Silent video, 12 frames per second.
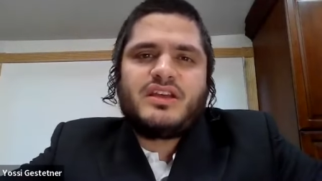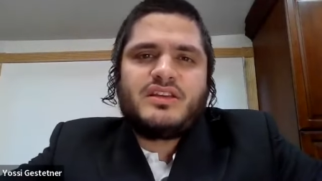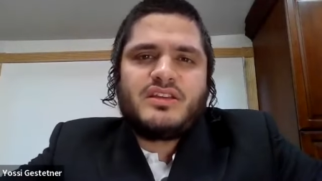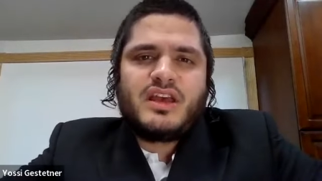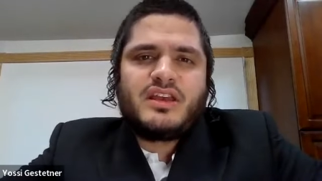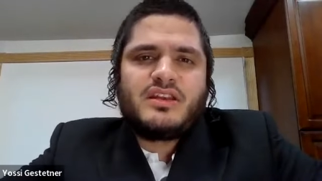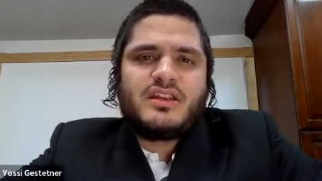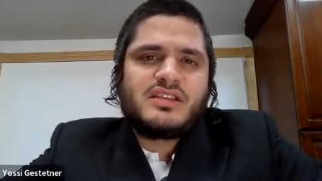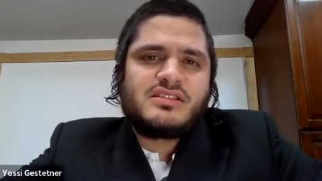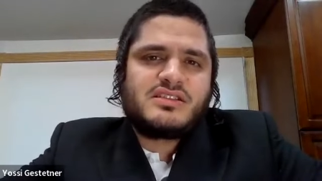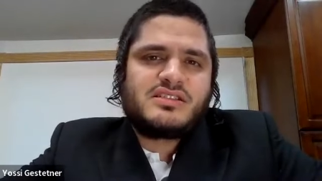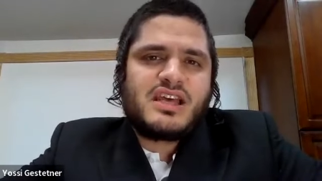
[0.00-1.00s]
And and
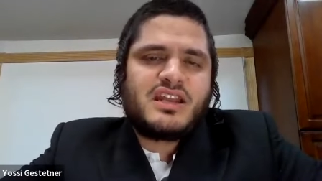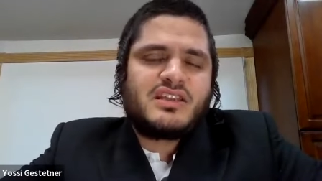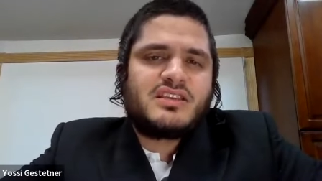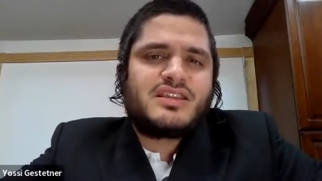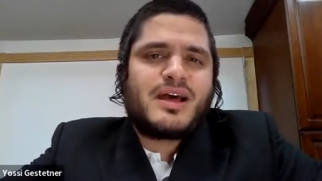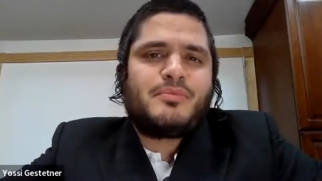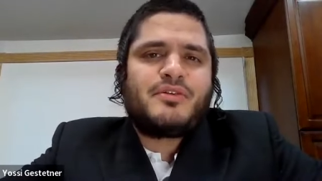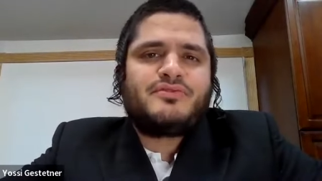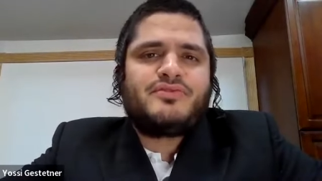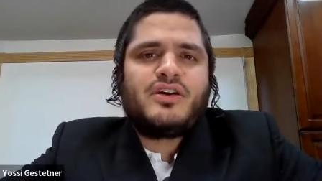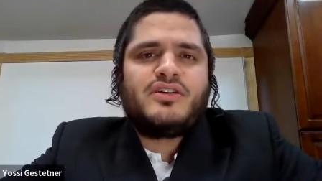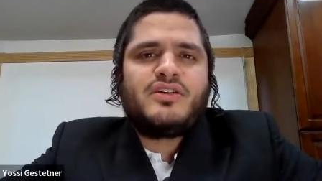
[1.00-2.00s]
as I said at the top
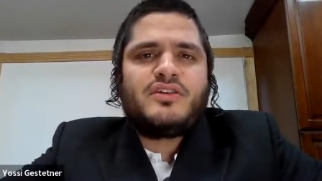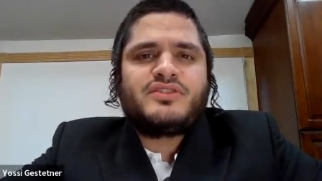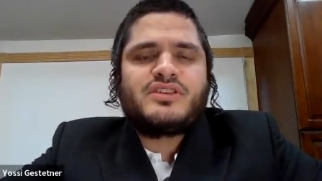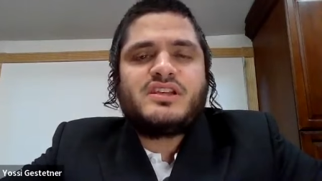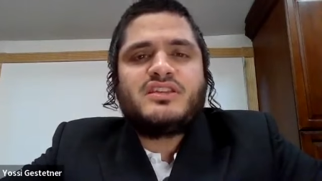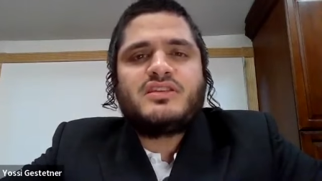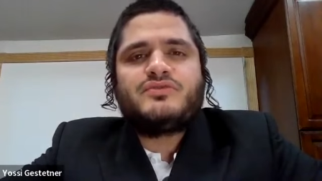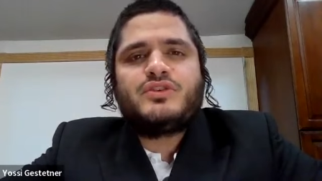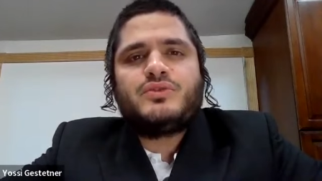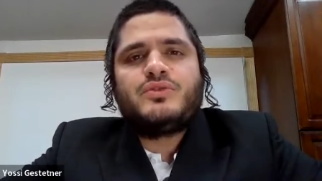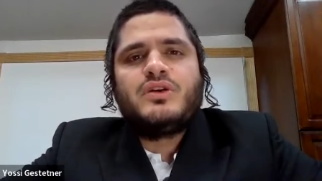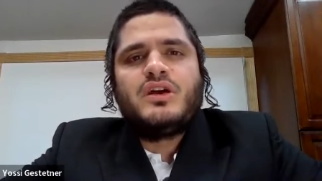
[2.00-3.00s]
of uh, of this
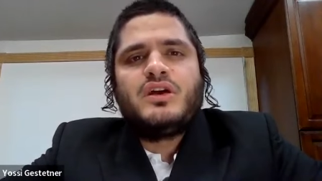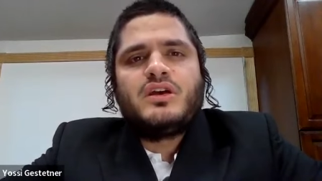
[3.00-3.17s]
interview,